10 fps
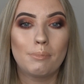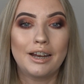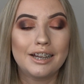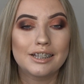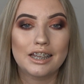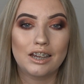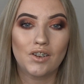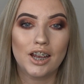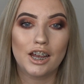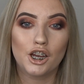Please give
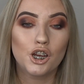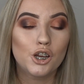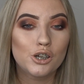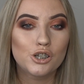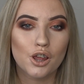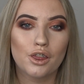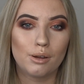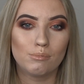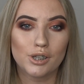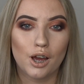it a huge
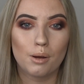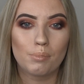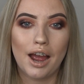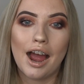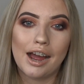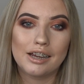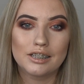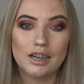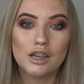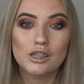thumbs up
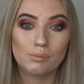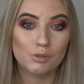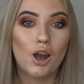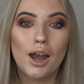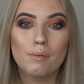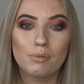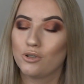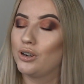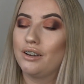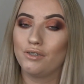and subscribe
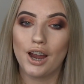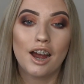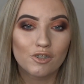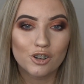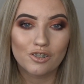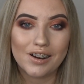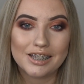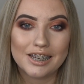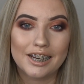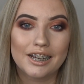if you haven't
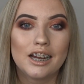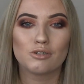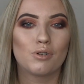already.